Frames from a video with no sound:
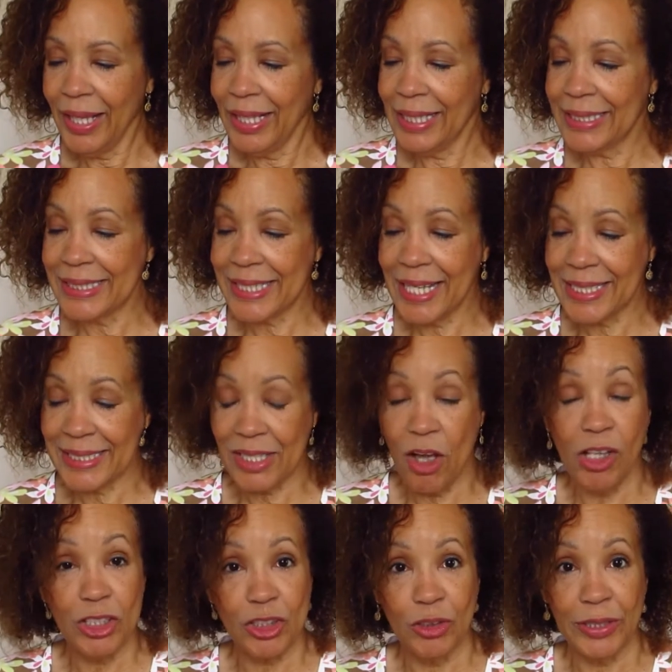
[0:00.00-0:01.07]
It says
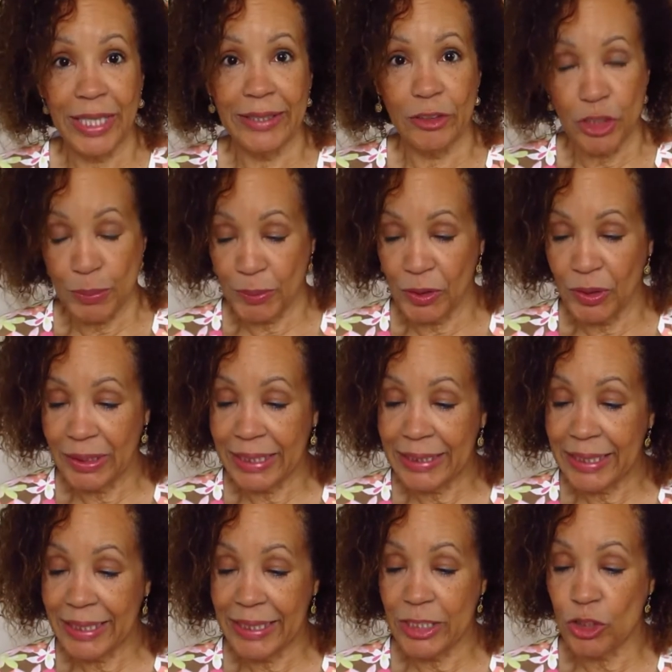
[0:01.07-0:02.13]
also that their
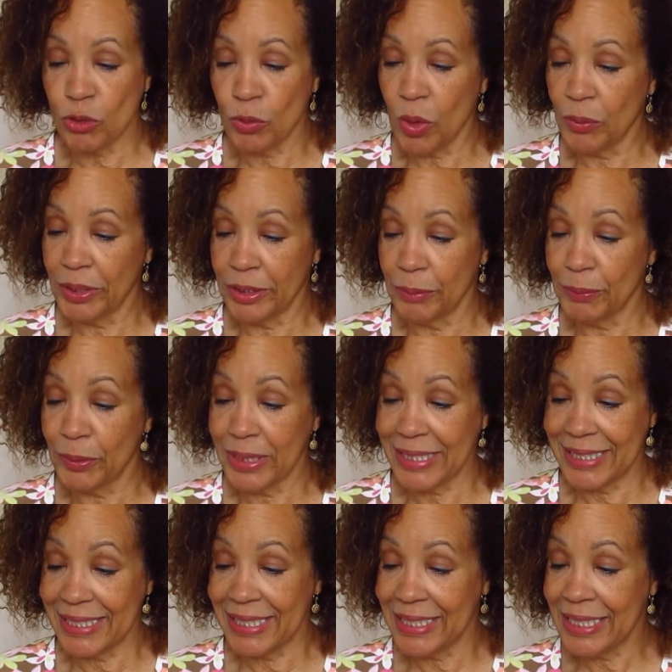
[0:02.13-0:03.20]
spirulina is grown in a
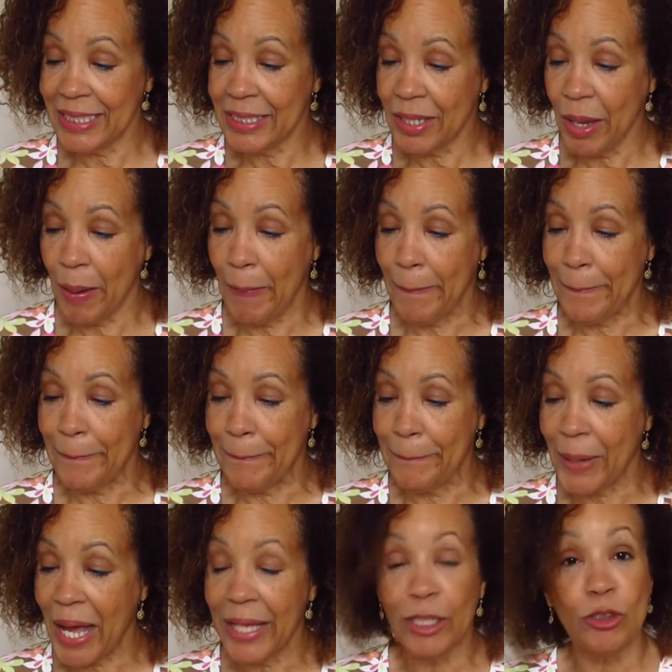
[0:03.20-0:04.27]
pristine,
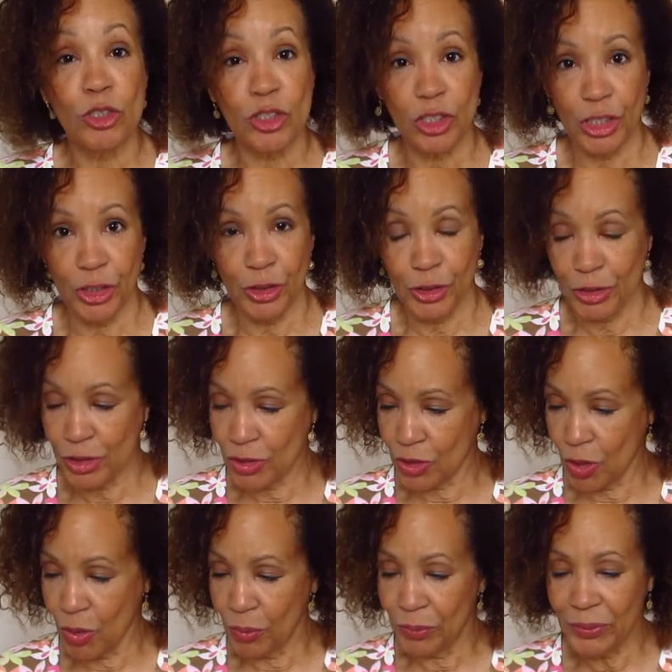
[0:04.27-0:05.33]
biosecure
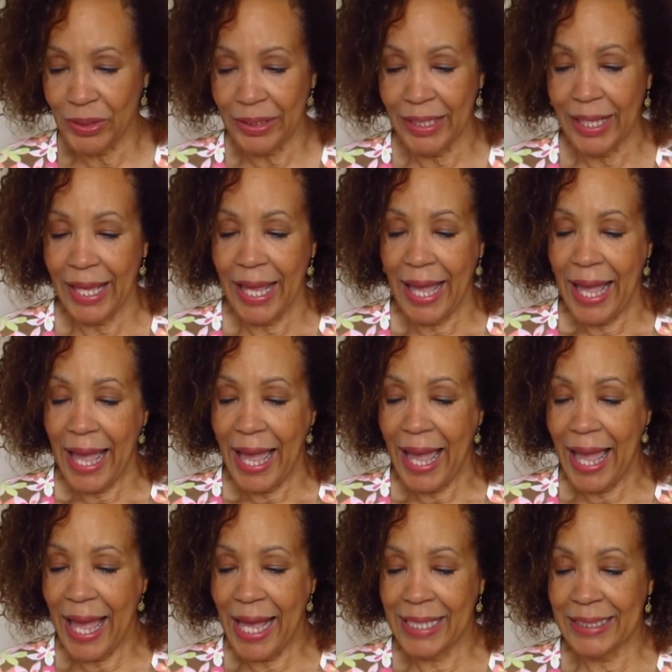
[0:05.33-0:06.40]
zone,
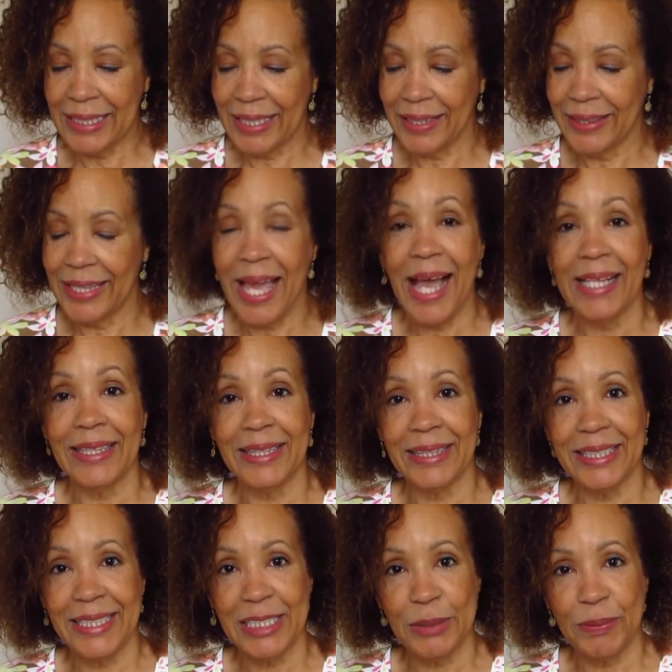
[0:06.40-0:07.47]
and that
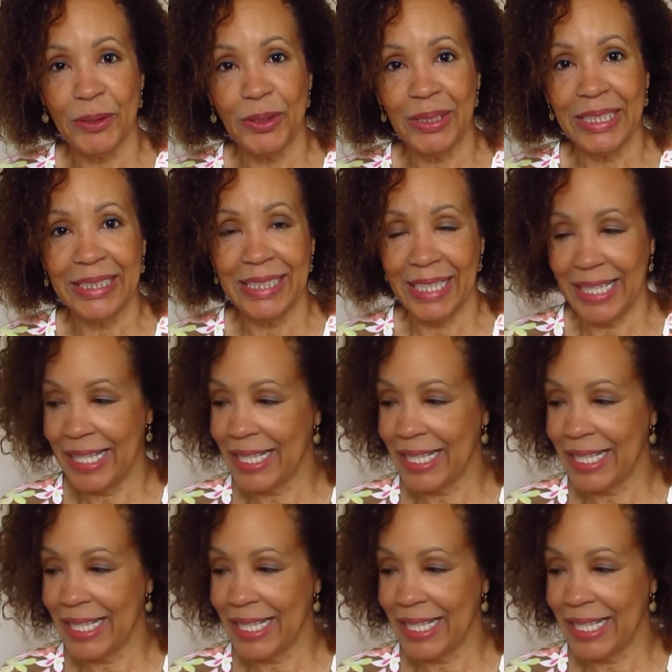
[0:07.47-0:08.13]
the spirulina